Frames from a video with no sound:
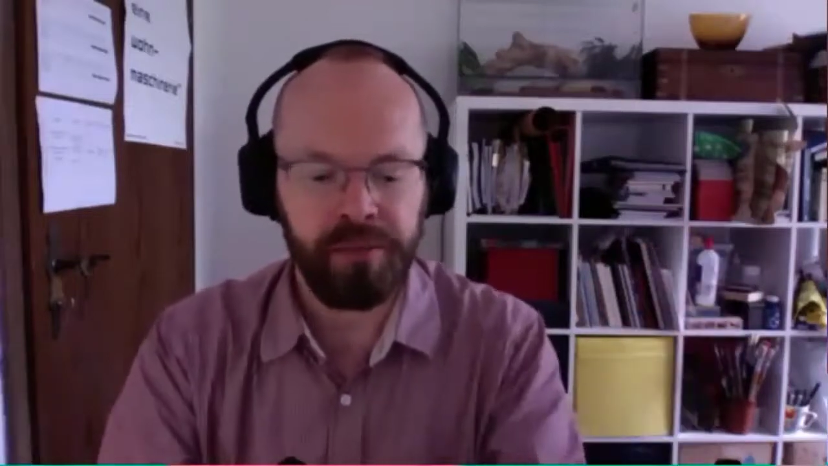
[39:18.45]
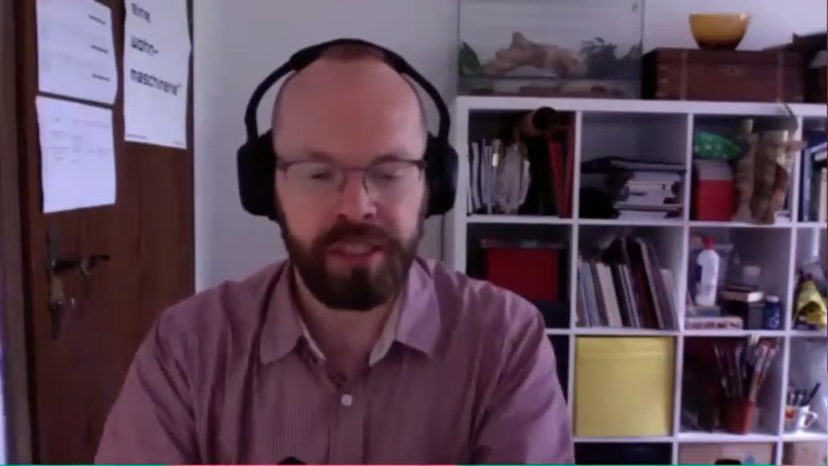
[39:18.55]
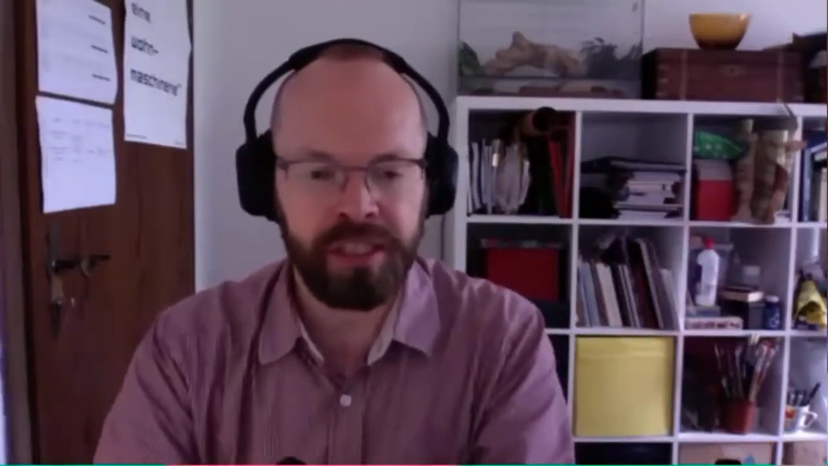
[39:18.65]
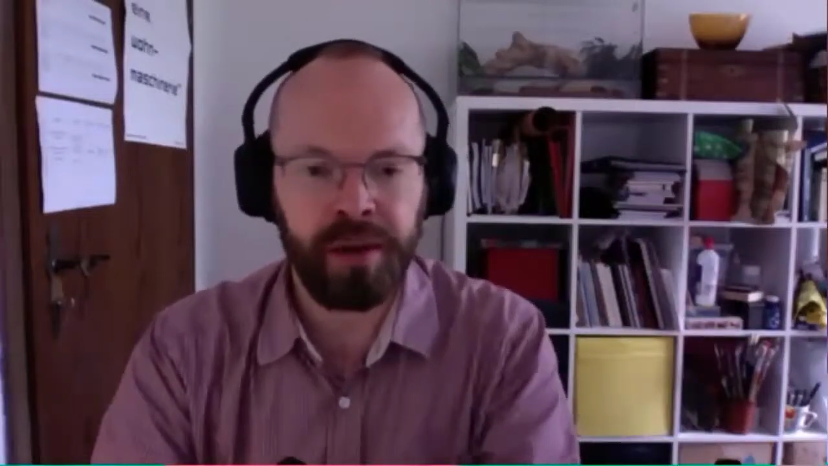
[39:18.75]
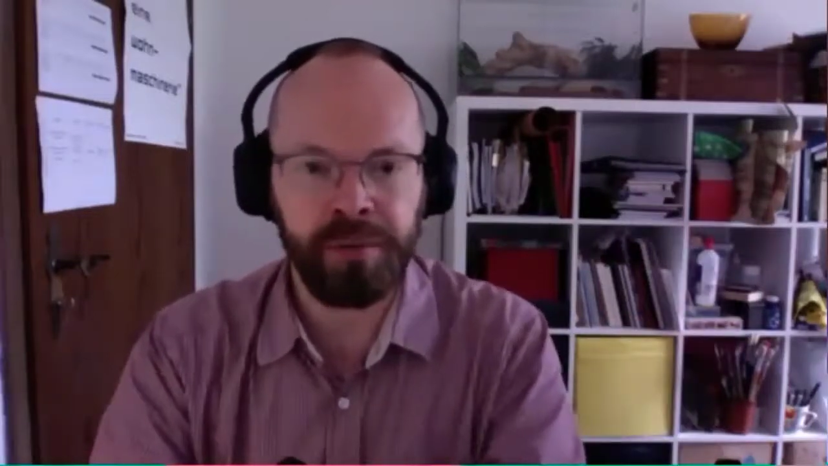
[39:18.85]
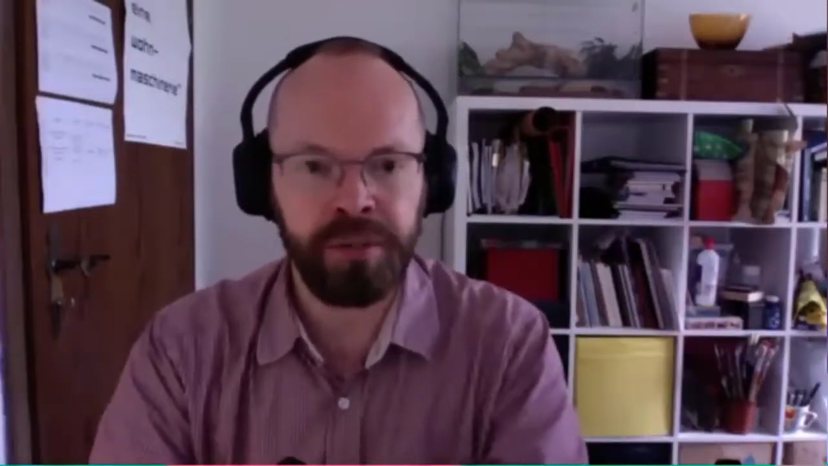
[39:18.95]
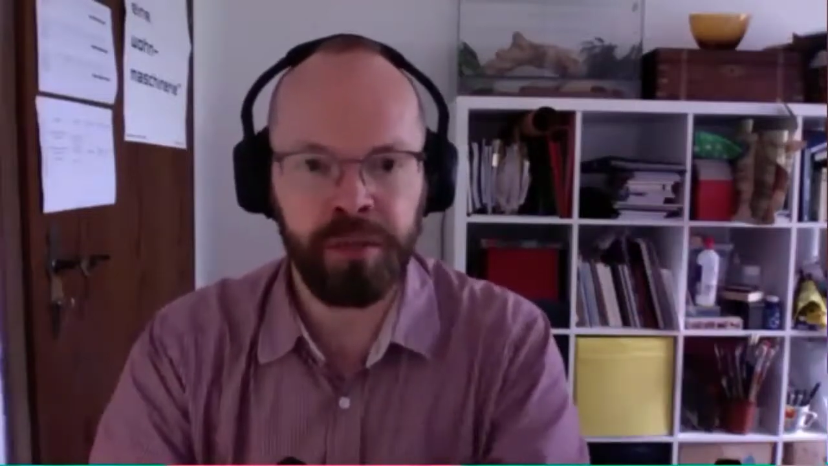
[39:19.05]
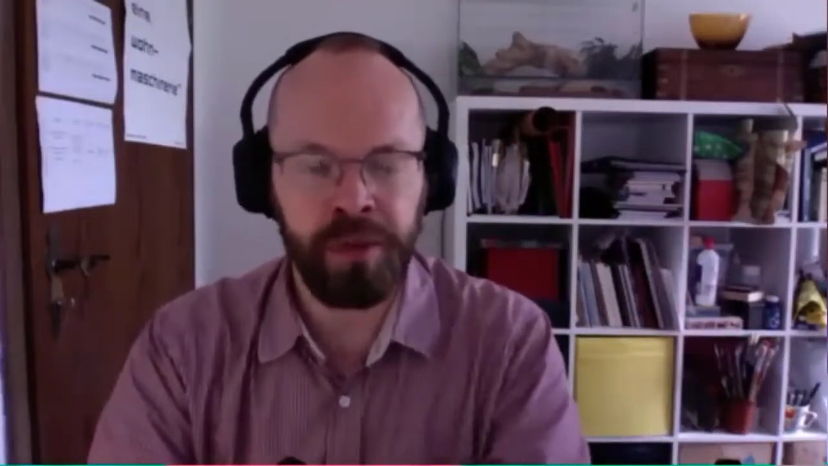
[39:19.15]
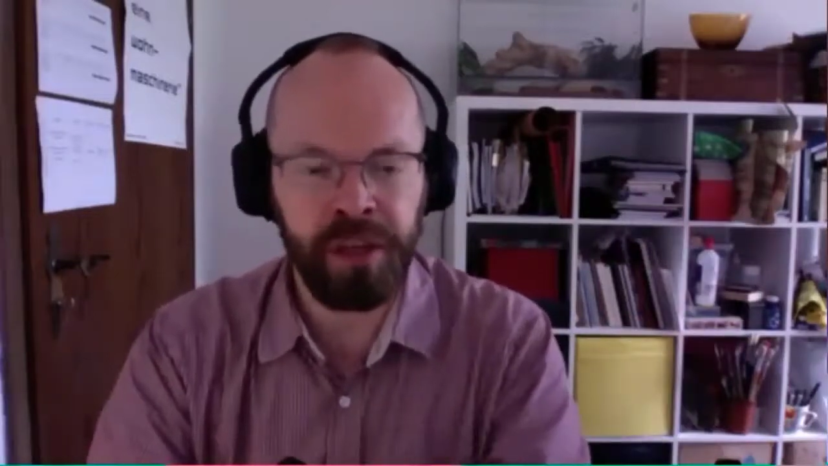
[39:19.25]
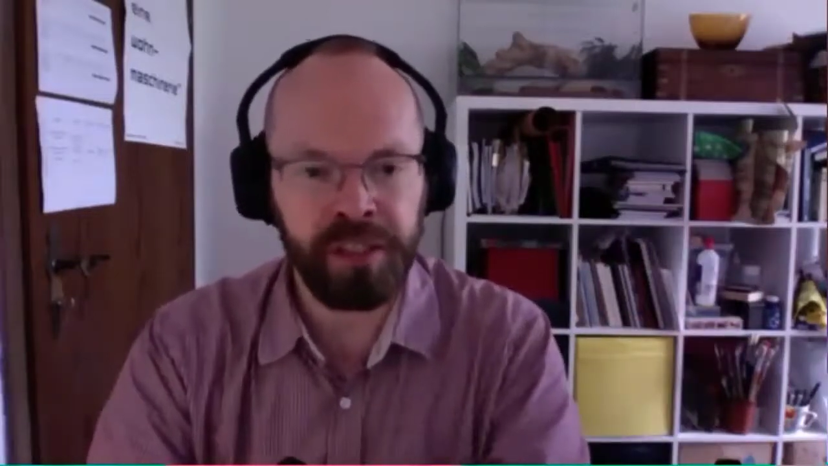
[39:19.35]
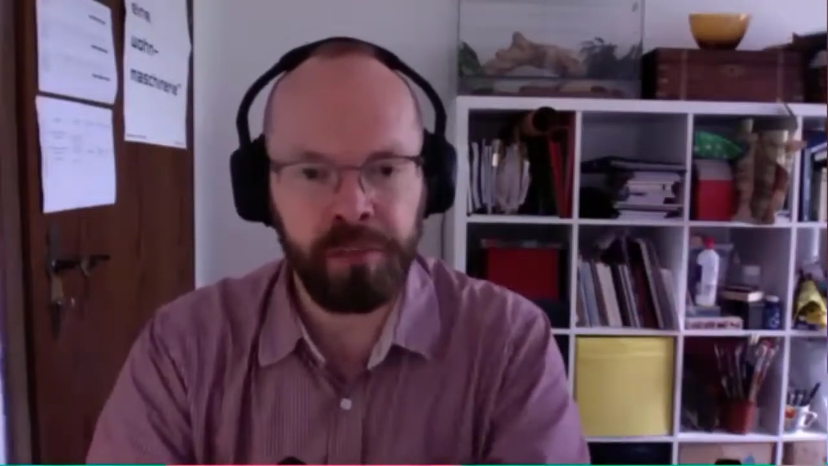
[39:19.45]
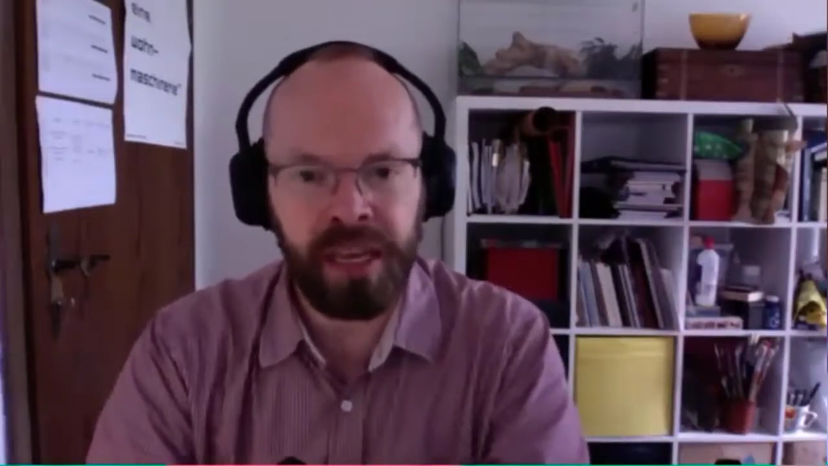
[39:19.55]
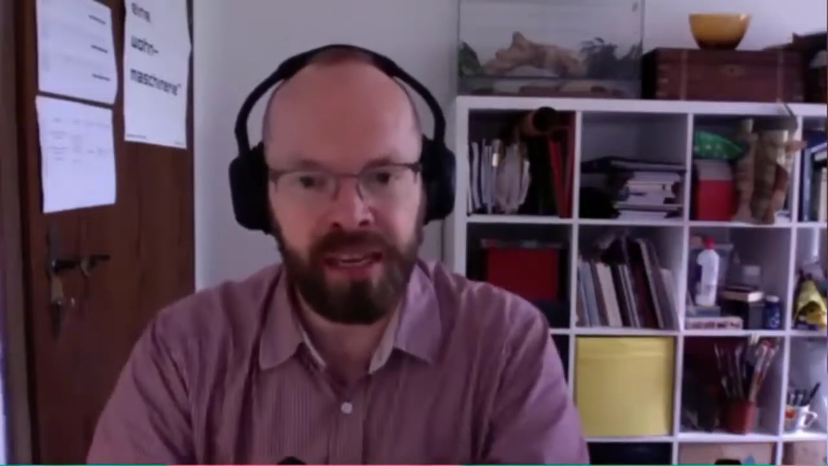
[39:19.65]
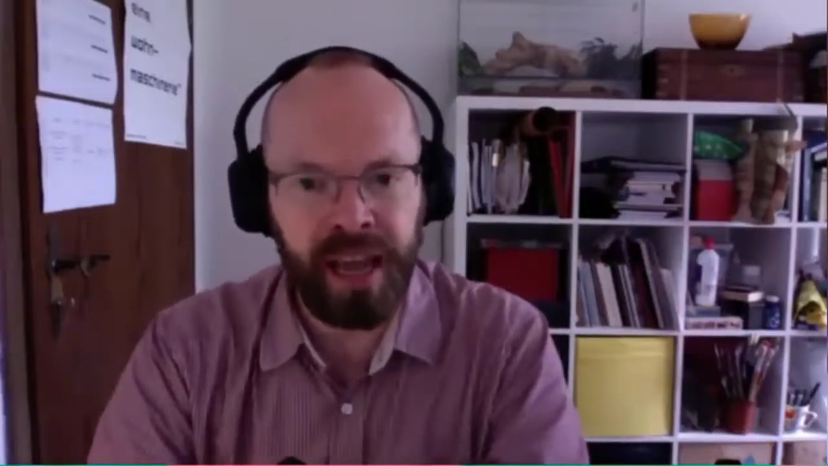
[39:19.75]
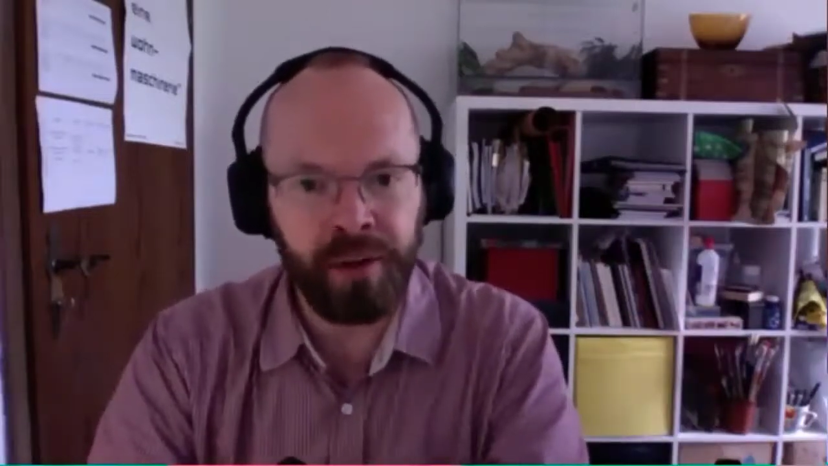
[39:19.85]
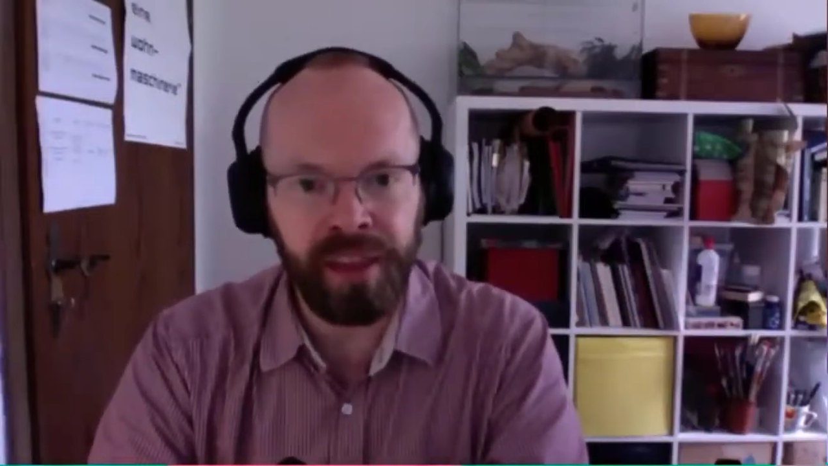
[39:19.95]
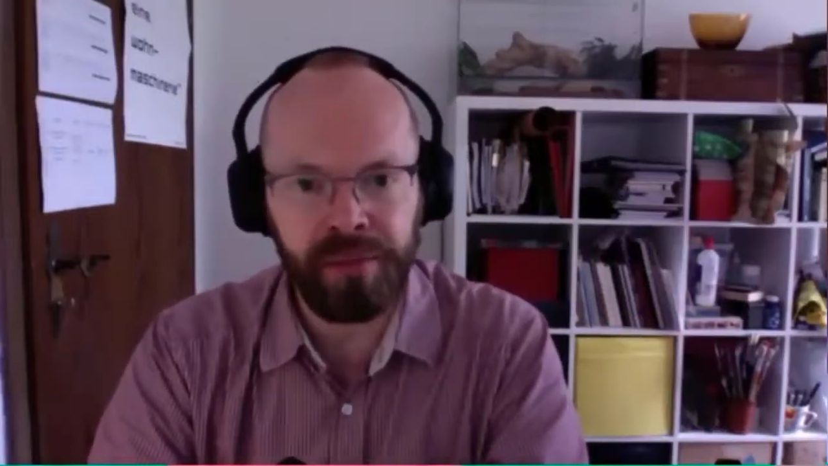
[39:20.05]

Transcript: the sounds that birds make and how they're